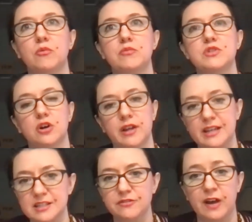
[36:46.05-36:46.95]
starting
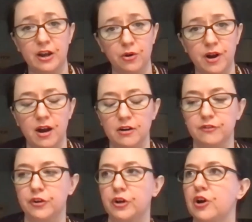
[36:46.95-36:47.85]
as a fight
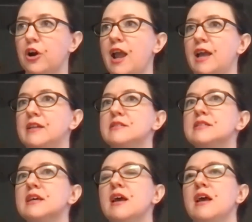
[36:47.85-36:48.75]
choreographer and
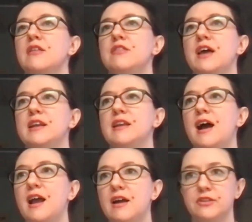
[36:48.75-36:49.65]
then
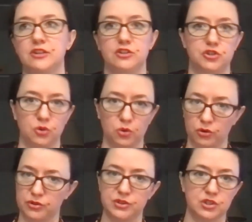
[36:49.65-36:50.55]
not having the
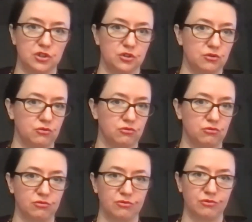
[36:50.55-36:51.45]
tools to